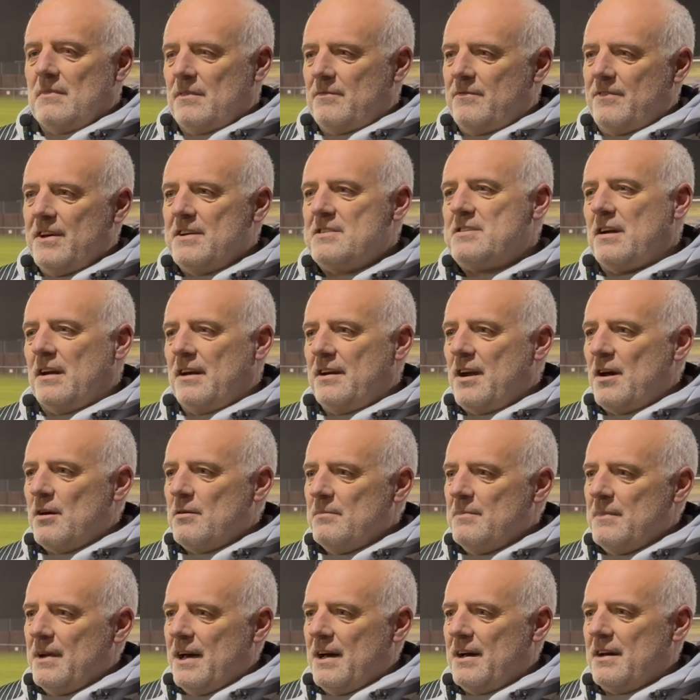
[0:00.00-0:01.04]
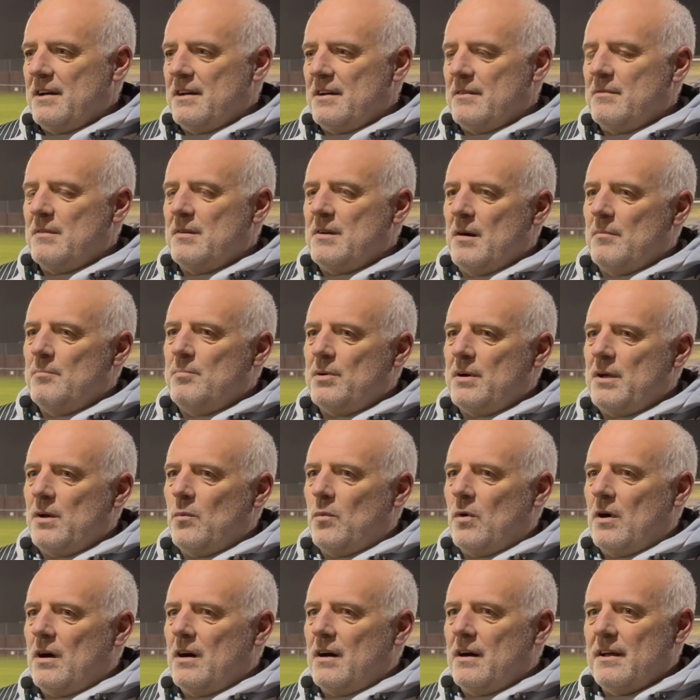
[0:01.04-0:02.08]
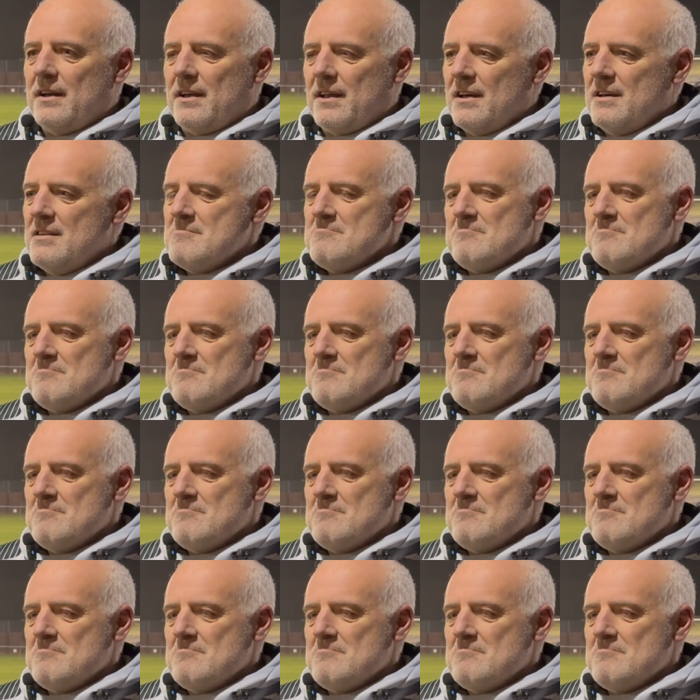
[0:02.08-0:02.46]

virtually an open net and put it wide.